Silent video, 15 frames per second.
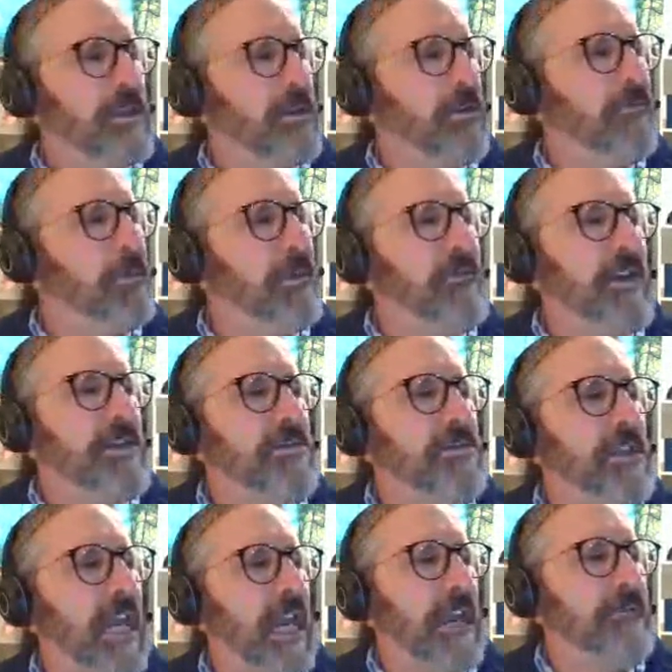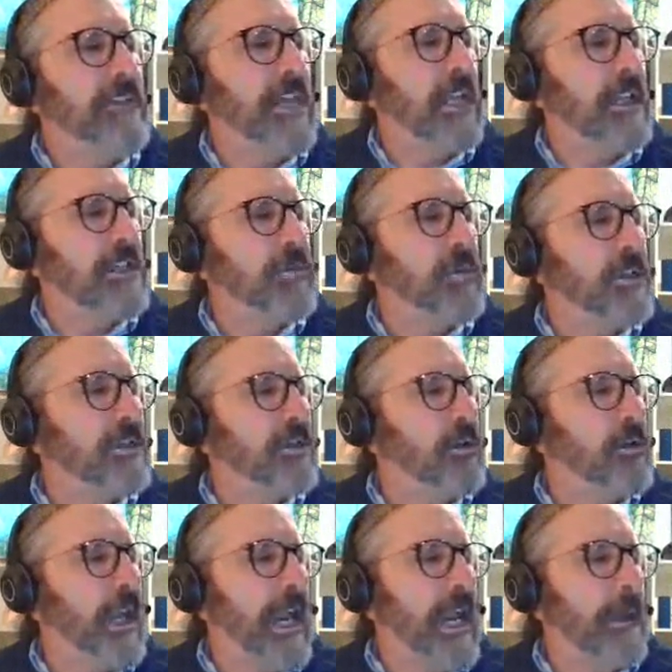So Professor Dave, tell us what's
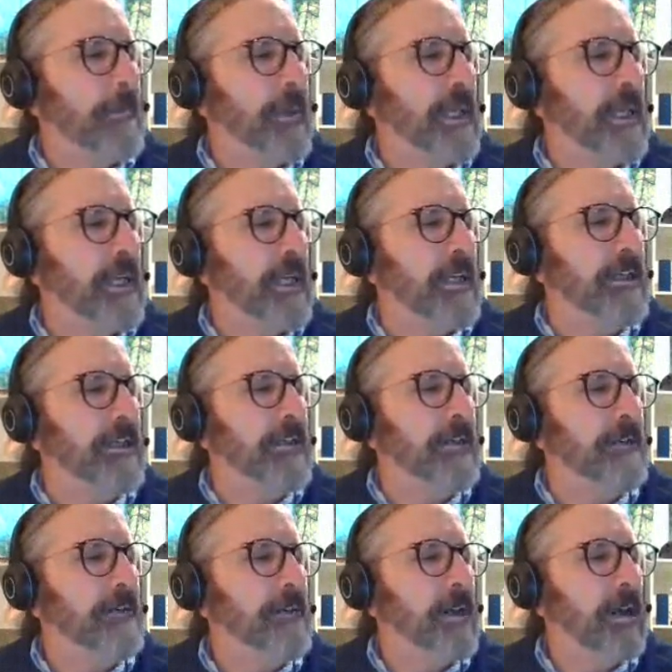going to happen here.